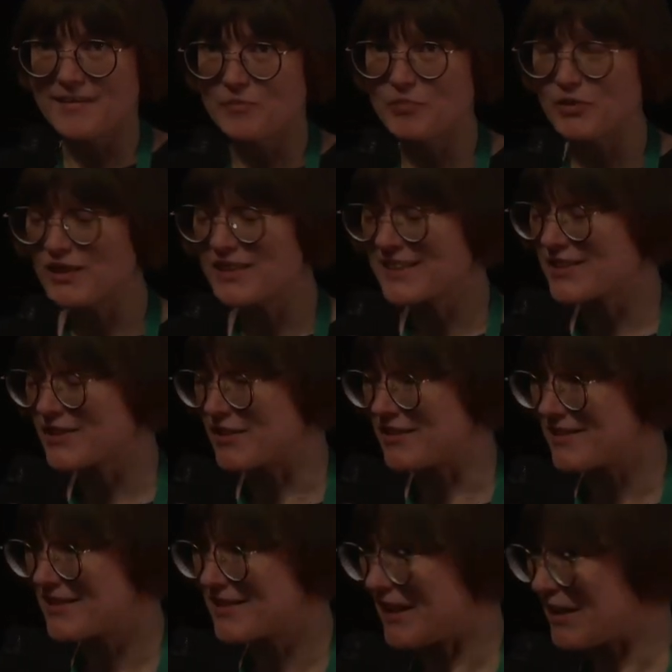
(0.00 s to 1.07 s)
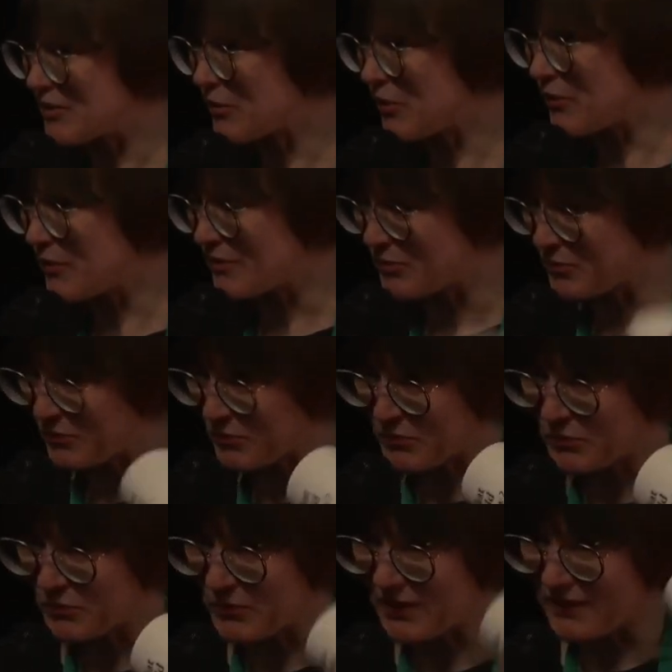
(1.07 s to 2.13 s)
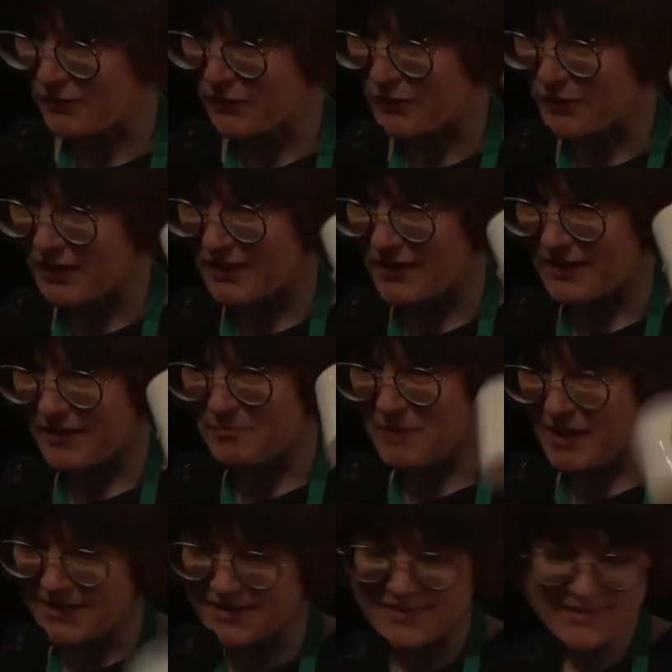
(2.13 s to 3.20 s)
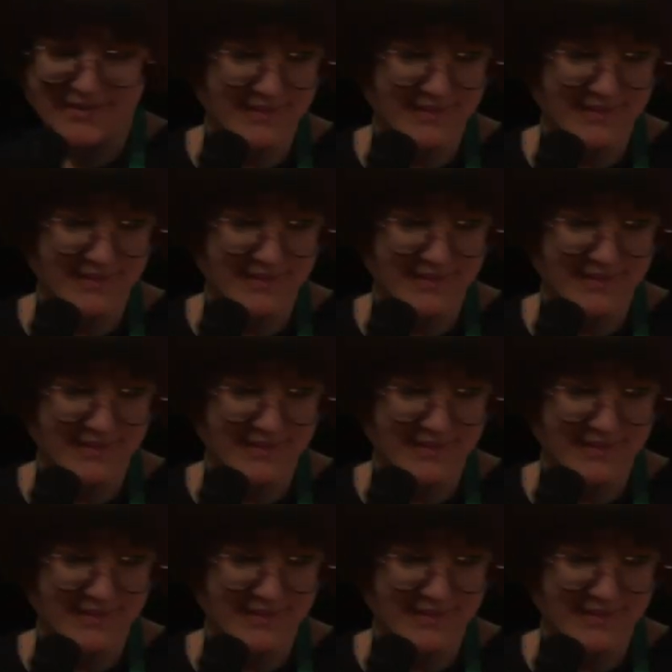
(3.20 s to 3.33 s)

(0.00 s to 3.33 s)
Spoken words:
predictions are going to win three mugs.